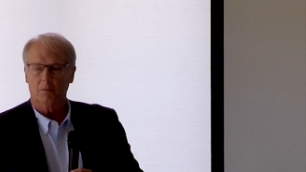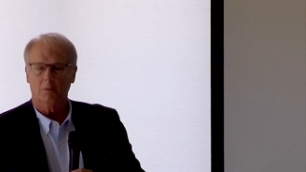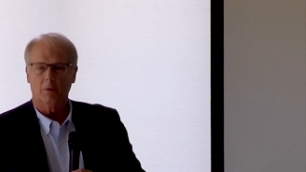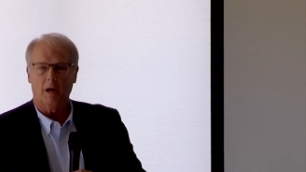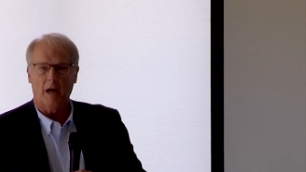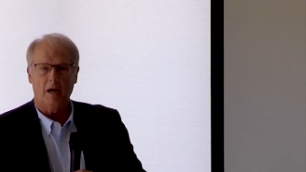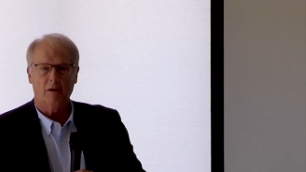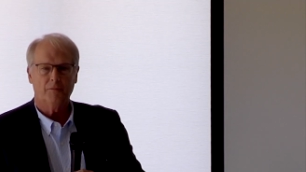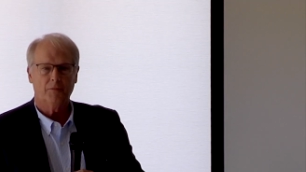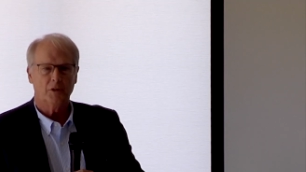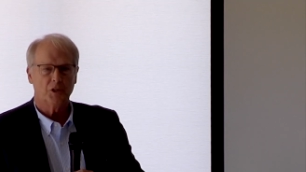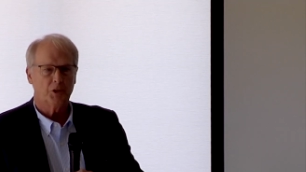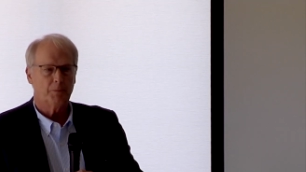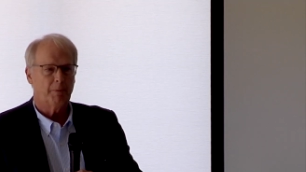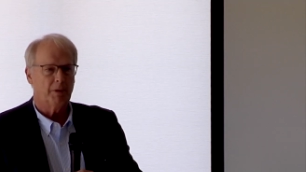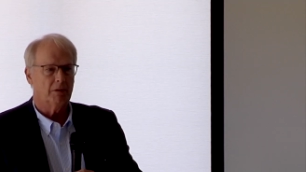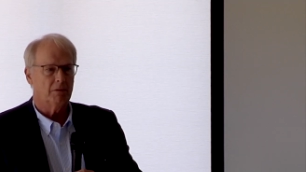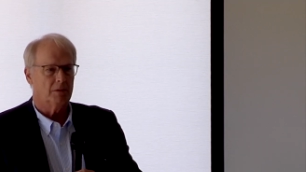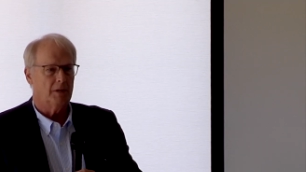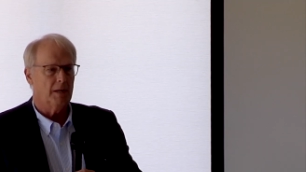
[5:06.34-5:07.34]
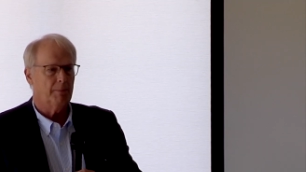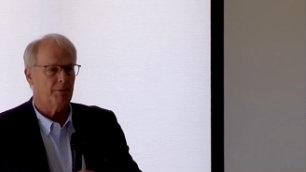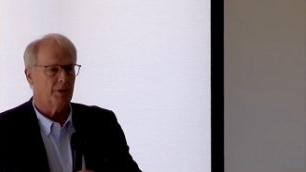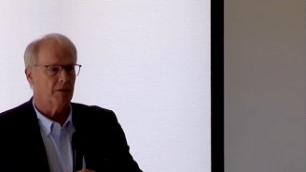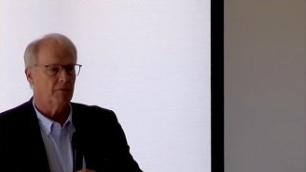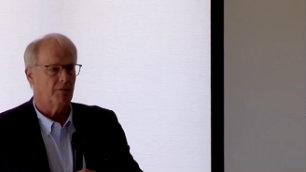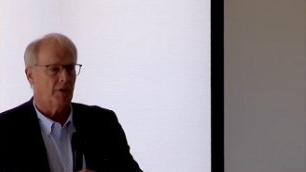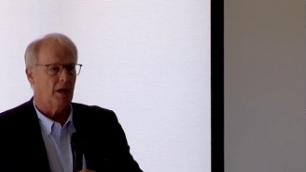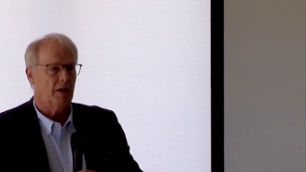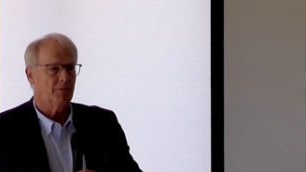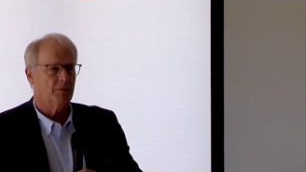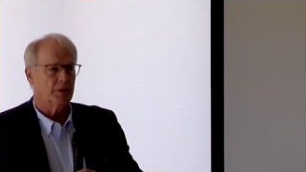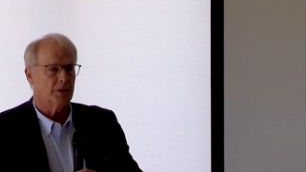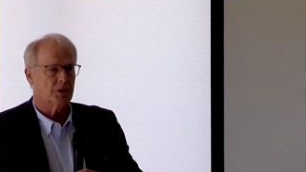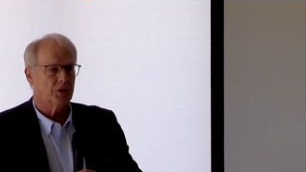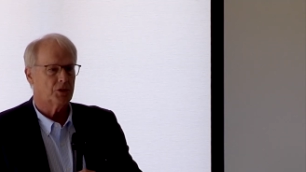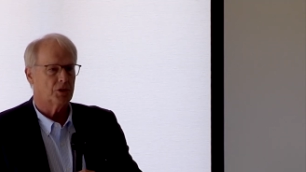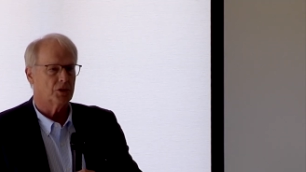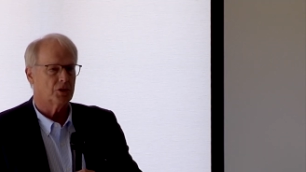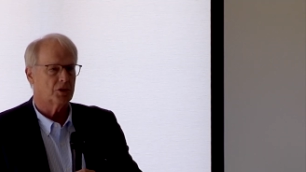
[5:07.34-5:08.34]
Alford has been deeply involved with
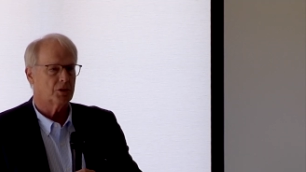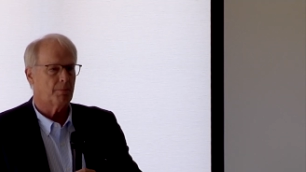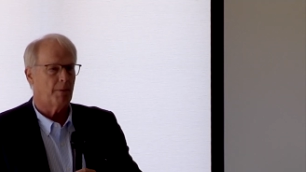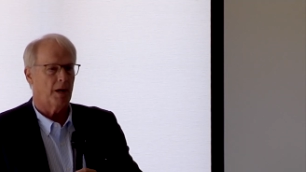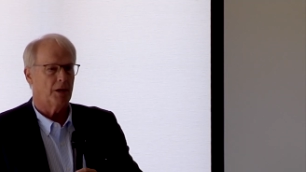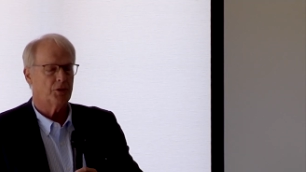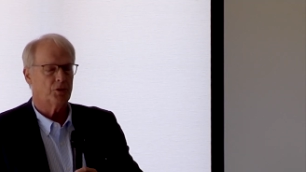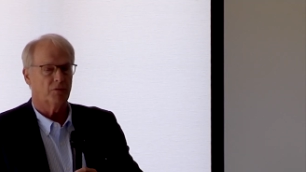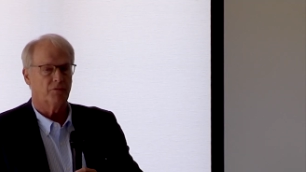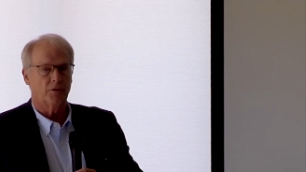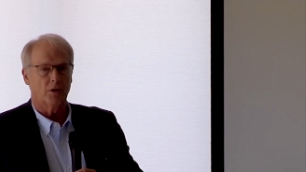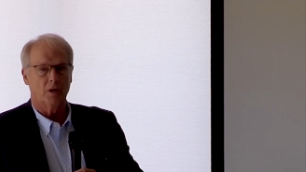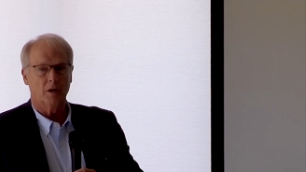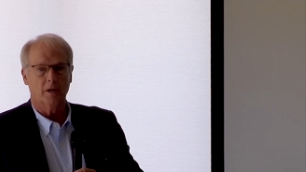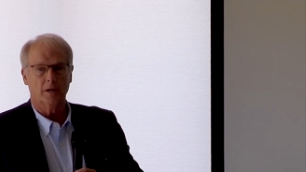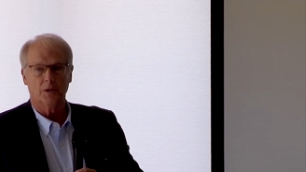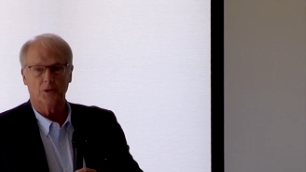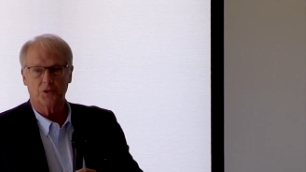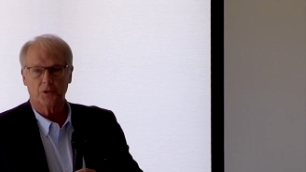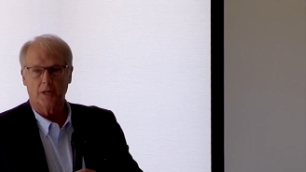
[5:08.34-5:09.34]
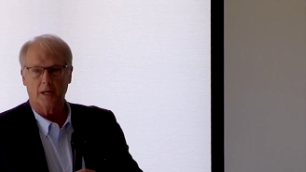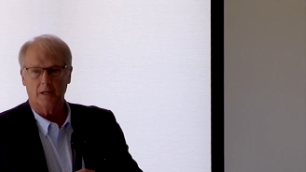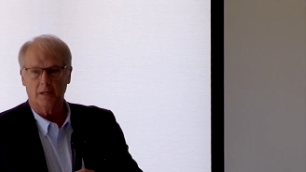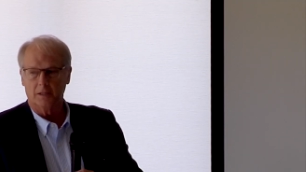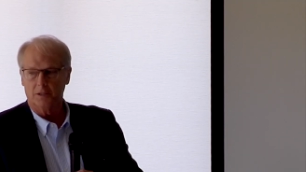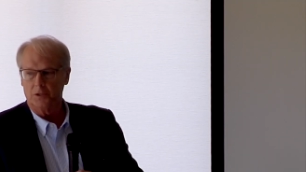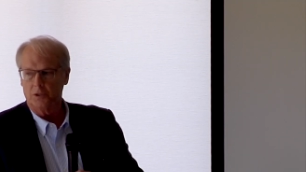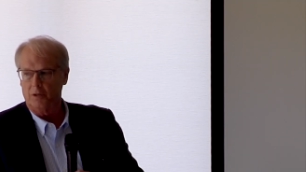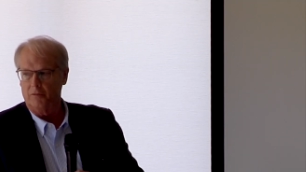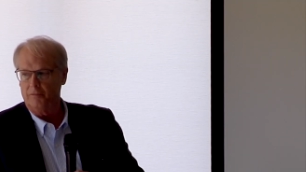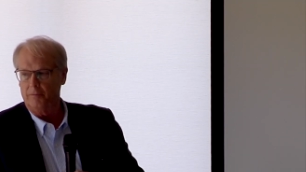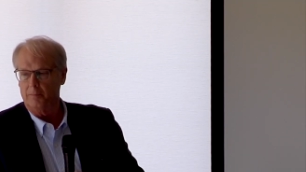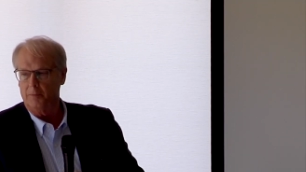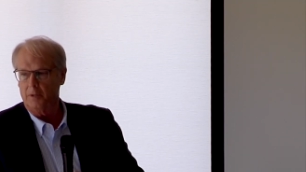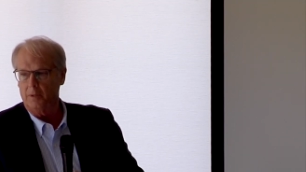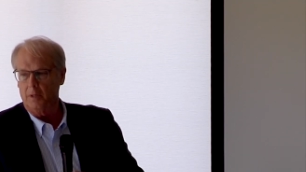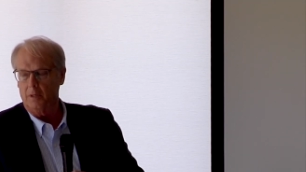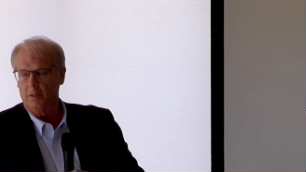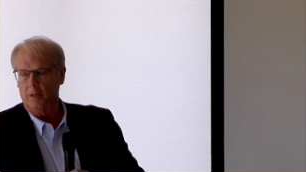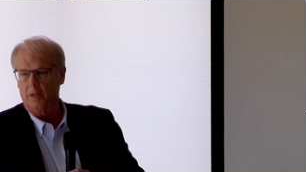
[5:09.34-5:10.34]
this as a sponsor for years, getting this done from
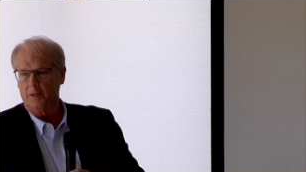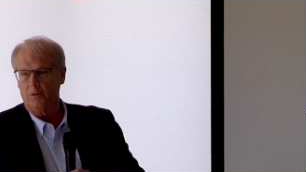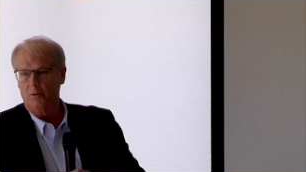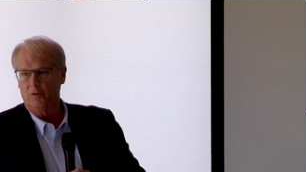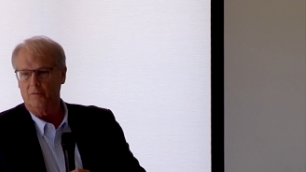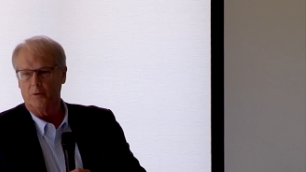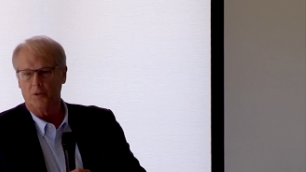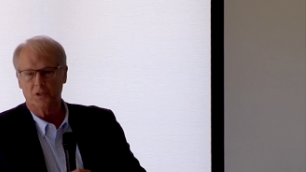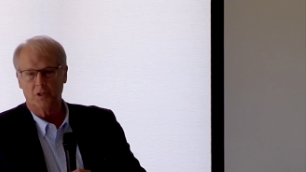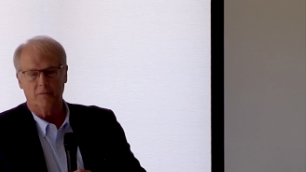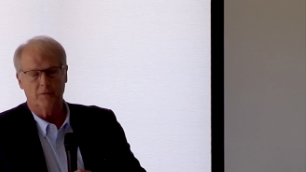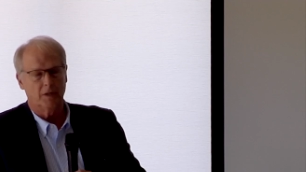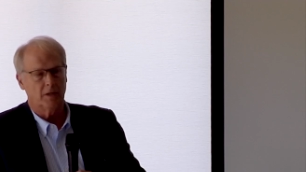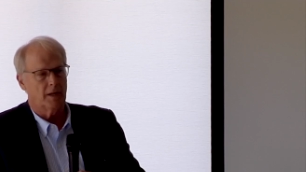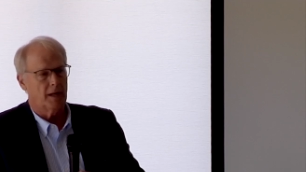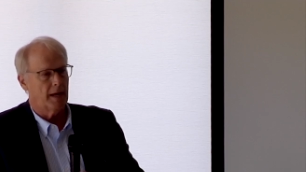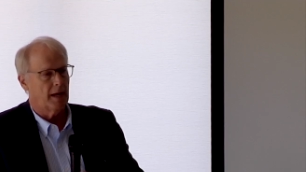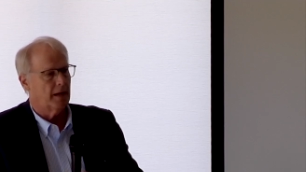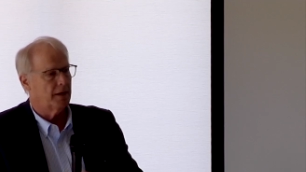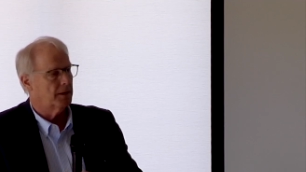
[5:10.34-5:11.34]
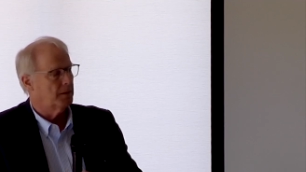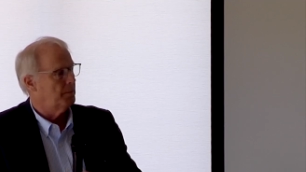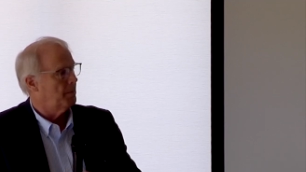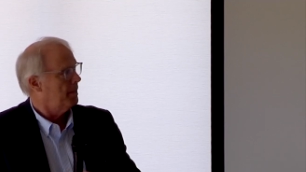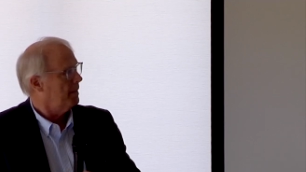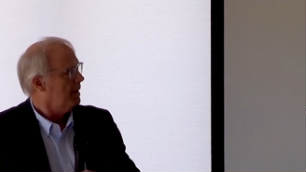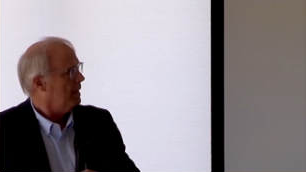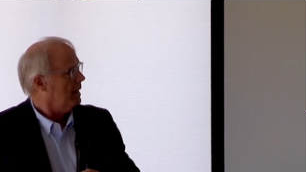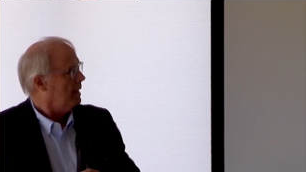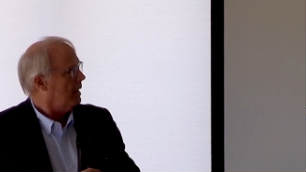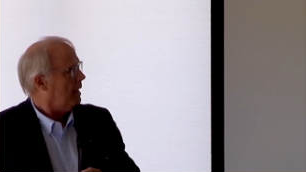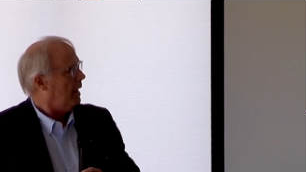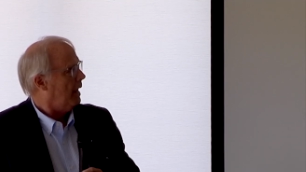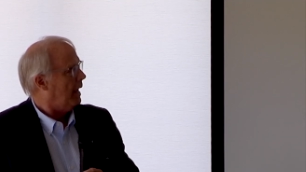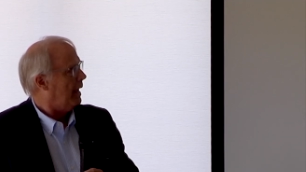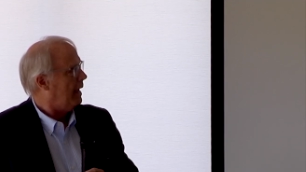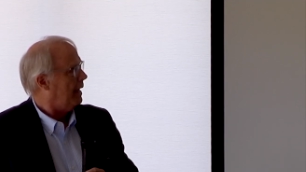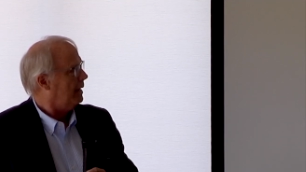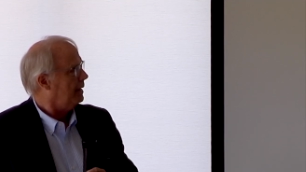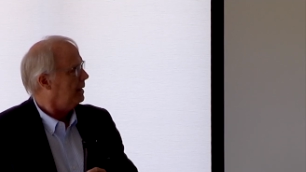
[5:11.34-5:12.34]
the University of Indiana.
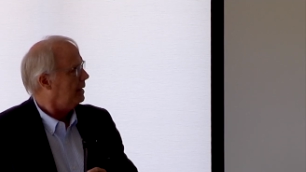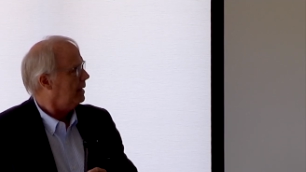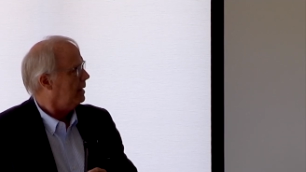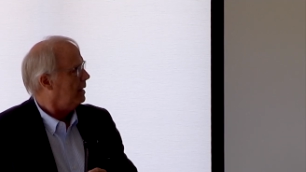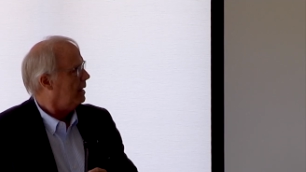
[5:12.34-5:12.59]
And